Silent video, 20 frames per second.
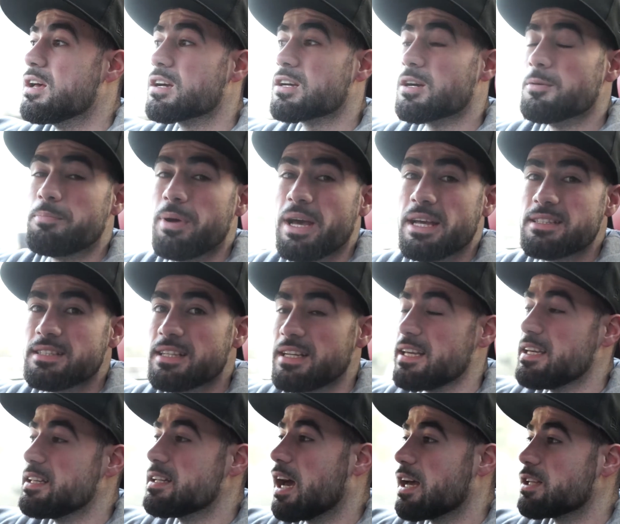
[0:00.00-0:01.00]
Compared to the
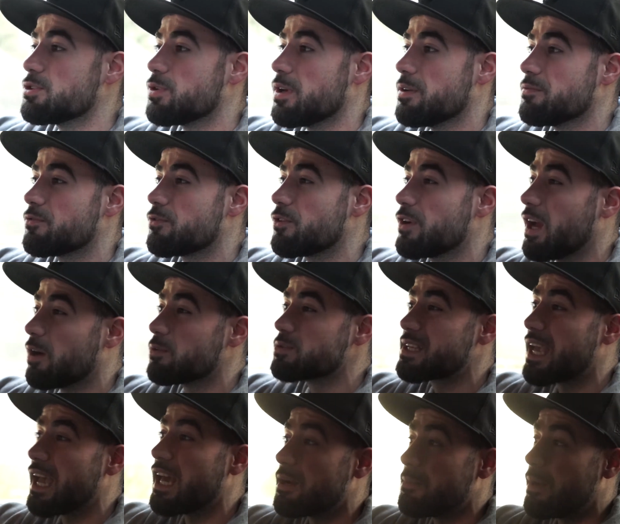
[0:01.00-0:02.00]
E92 M3, I was
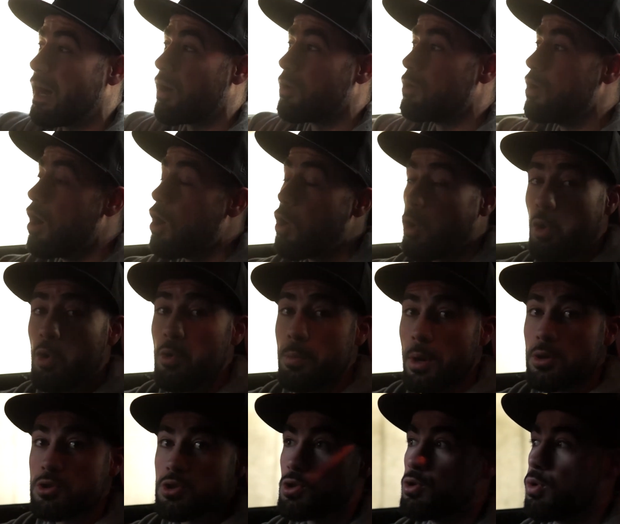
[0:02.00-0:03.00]
getting about
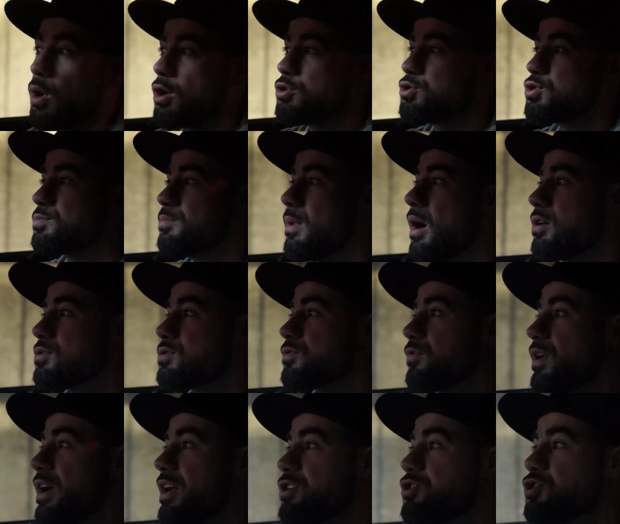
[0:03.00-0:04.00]
almost 200 miles of
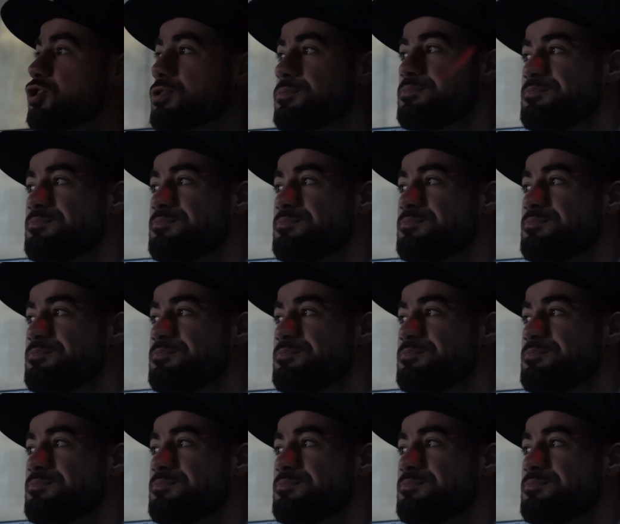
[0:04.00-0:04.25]
range.